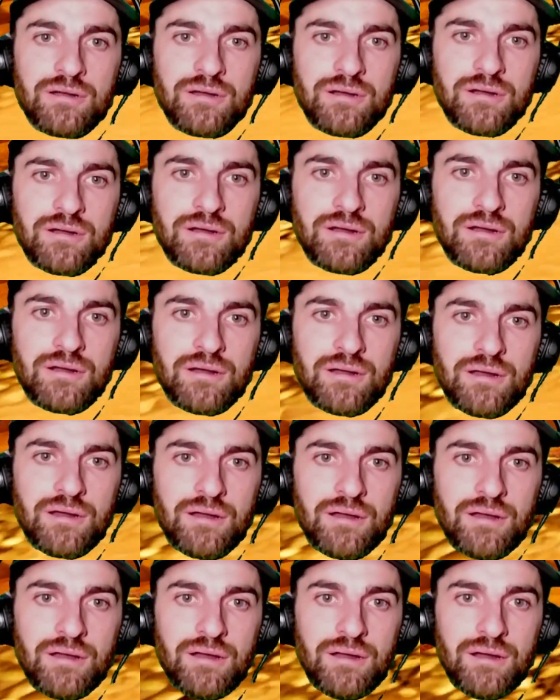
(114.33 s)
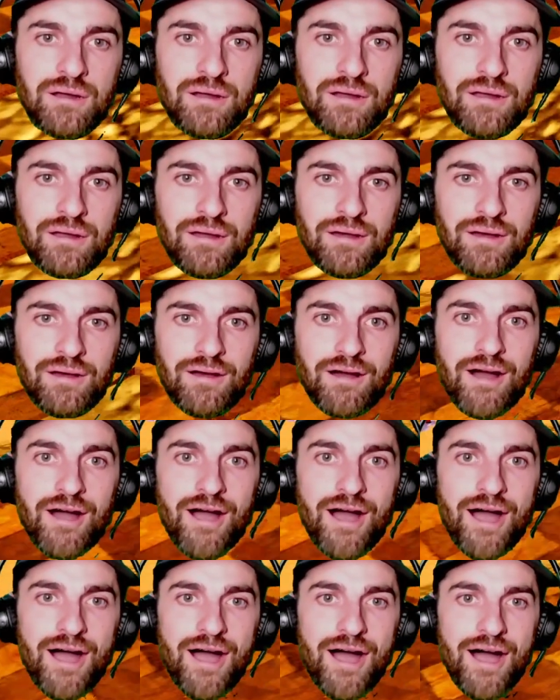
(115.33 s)

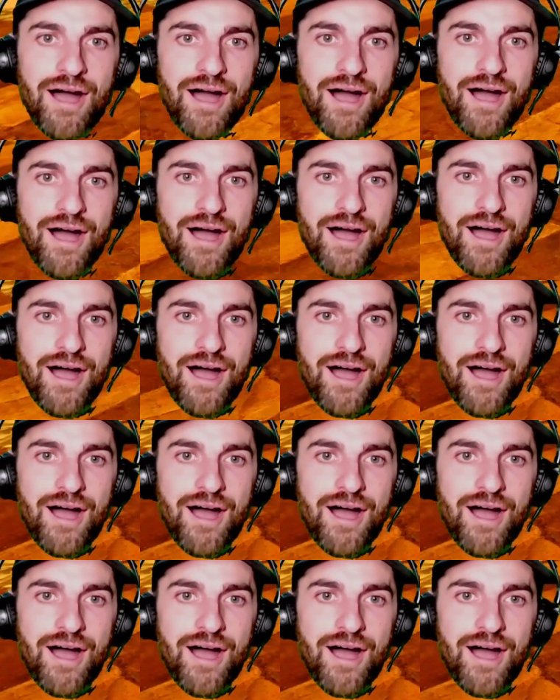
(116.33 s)
(silence)